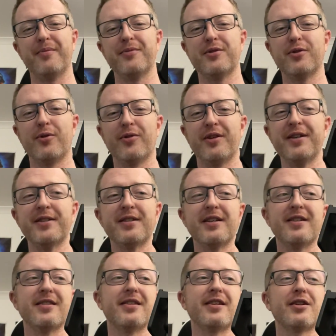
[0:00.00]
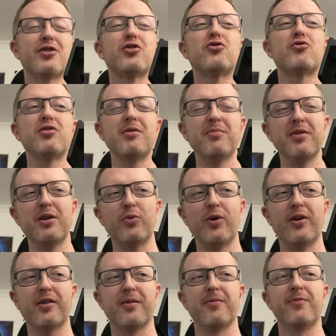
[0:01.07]
So this is an extremely
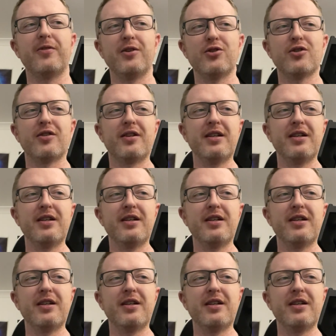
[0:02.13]
welcome feature.